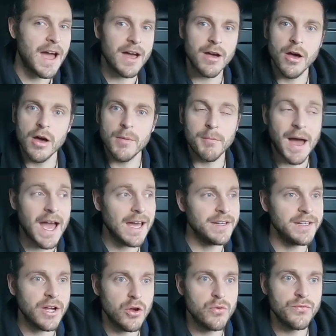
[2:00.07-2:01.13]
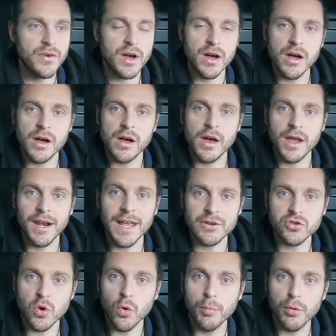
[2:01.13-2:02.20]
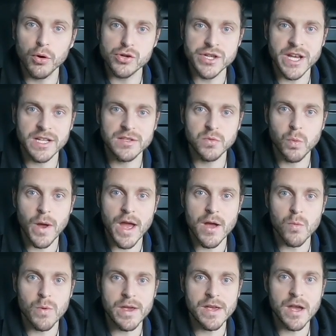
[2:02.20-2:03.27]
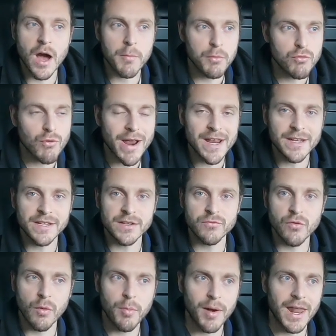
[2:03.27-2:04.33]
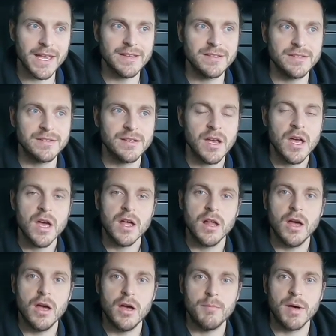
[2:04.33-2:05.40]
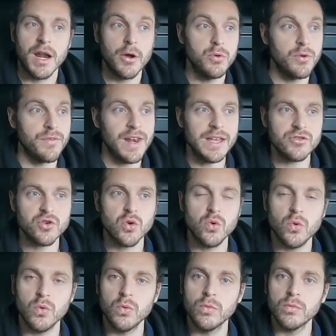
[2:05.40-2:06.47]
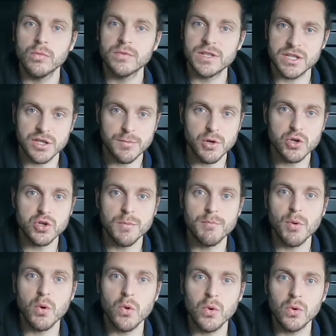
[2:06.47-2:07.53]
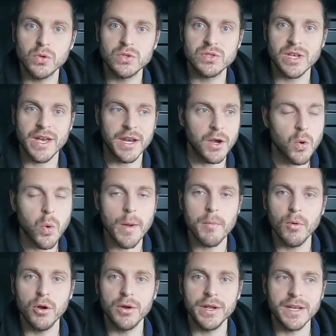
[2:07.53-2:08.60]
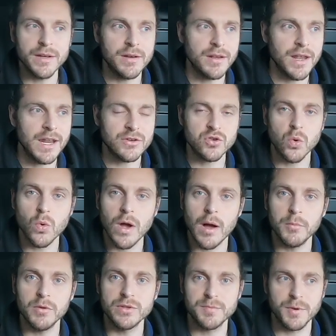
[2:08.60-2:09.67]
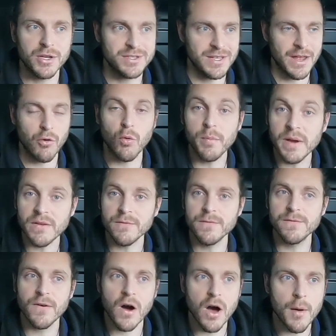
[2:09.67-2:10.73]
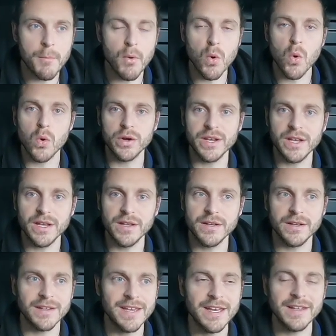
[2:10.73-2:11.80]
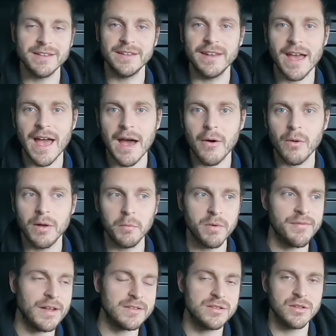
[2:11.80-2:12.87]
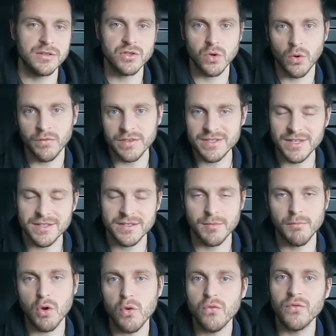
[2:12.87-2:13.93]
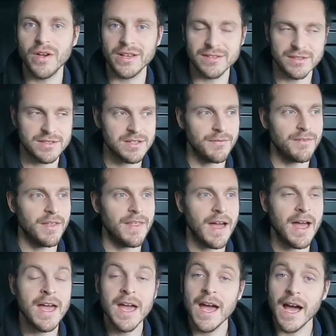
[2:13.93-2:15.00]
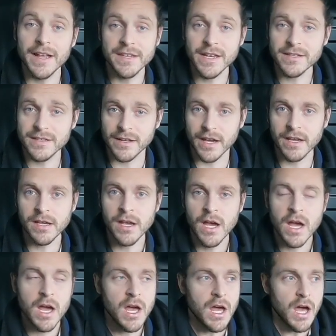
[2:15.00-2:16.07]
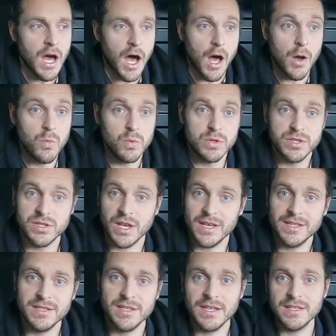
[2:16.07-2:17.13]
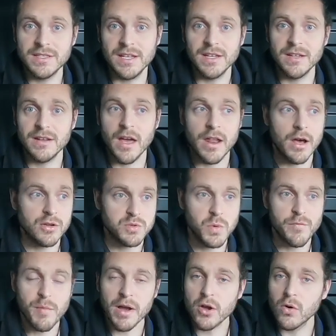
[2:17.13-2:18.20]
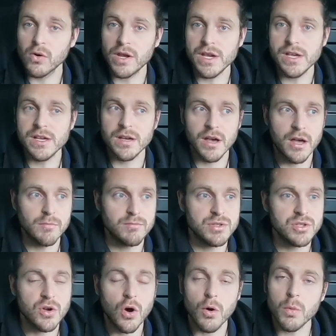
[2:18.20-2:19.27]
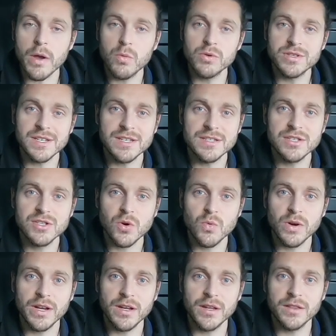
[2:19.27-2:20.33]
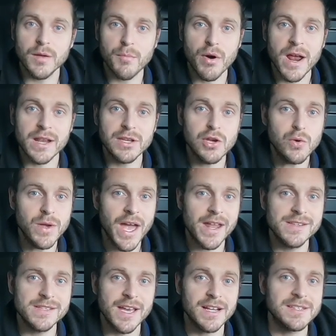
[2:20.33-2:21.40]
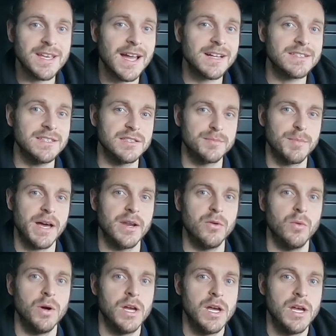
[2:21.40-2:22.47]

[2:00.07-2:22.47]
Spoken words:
that, handed over electrical project where we upgraded and replaced a load of electrical distribution boards and equipment in electrical cupboards because they're all being fireboarded and kitted out, and we've had to sort of assist and move things and stuff like that. And yesterday I was assisting, and I was with my colleague Scott, we was installing the brand new Kentec Taktis panel.